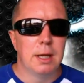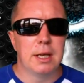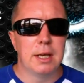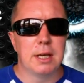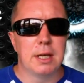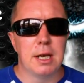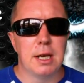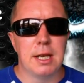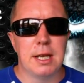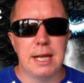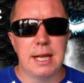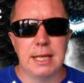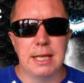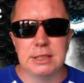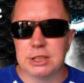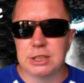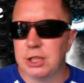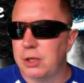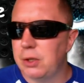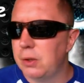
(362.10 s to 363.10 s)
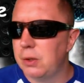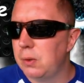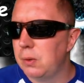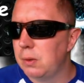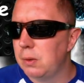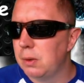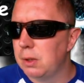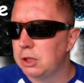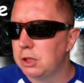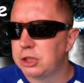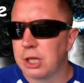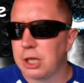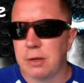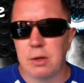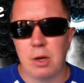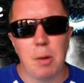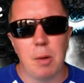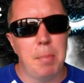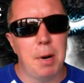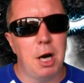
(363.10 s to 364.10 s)
Now you're going to need to
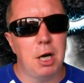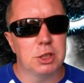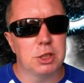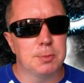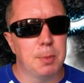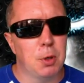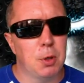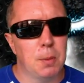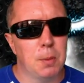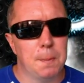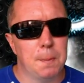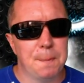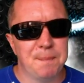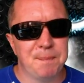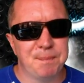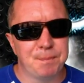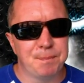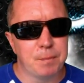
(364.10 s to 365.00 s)
show your passport.